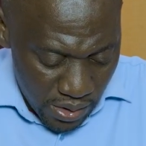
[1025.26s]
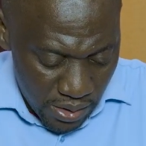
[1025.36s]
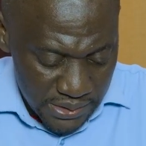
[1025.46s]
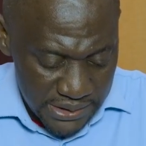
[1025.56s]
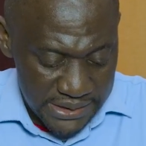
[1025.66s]

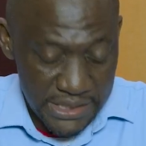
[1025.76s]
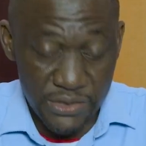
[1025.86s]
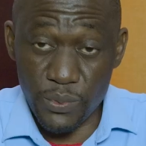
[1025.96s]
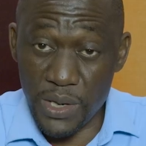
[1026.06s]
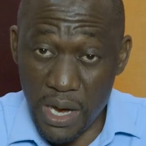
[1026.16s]
God
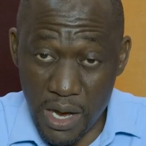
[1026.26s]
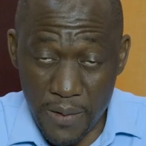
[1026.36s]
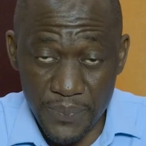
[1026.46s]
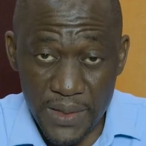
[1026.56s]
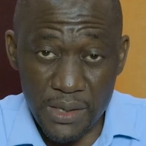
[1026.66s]
says we
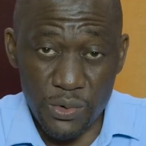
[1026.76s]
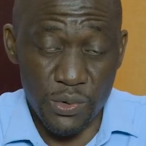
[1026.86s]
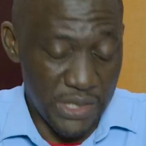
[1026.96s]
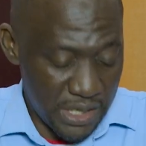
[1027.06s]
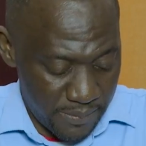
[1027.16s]
are.
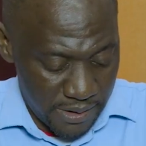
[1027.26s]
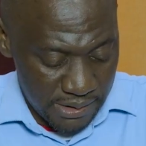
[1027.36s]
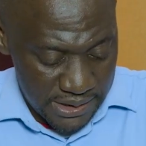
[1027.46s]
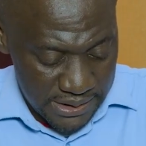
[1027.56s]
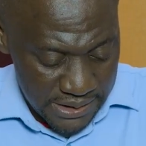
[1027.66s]
No doubt
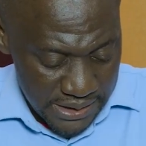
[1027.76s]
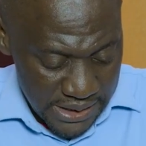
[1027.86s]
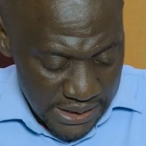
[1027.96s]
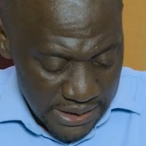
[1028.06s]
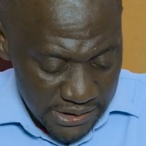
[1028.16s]
about it.
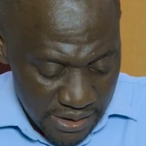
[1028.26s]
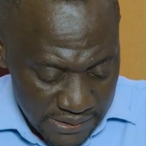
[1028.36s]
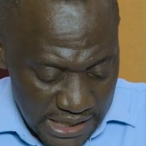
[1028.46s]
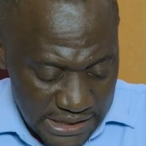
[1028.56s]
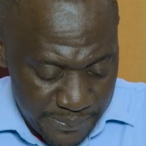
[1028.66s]

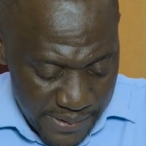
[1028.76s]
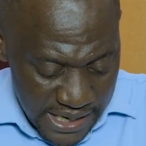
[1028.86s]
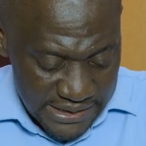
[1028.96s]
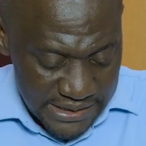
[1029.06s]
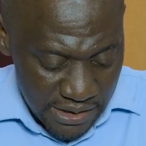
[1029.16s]
Sometimes
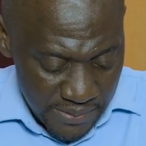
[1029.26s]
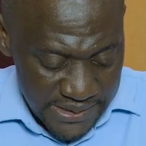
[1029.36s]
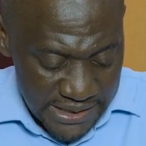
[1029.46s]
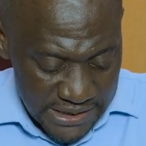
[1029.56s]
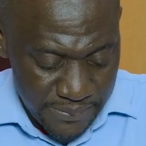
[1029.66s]
past
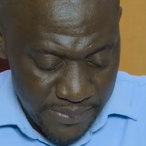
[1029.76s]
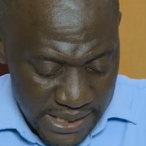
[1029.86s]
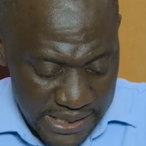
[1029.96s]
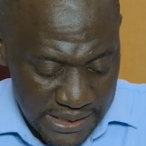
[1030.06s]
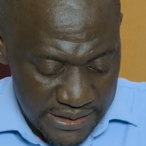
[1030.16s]
circumstances
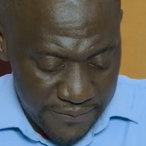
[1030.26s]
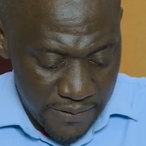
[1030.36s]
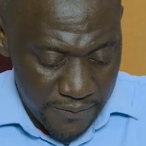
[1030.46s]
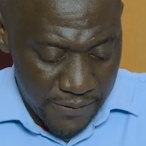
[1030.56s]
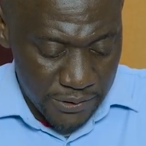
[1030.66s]
make it
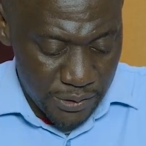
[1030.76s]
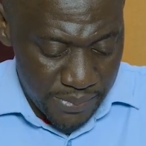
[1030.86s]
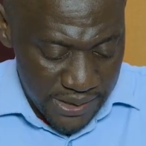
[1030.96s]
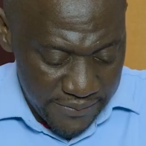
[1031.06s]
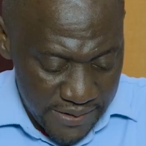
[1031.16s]
difficult for us to
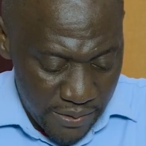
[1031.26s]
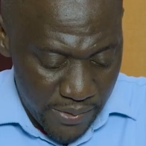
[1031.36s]
believe that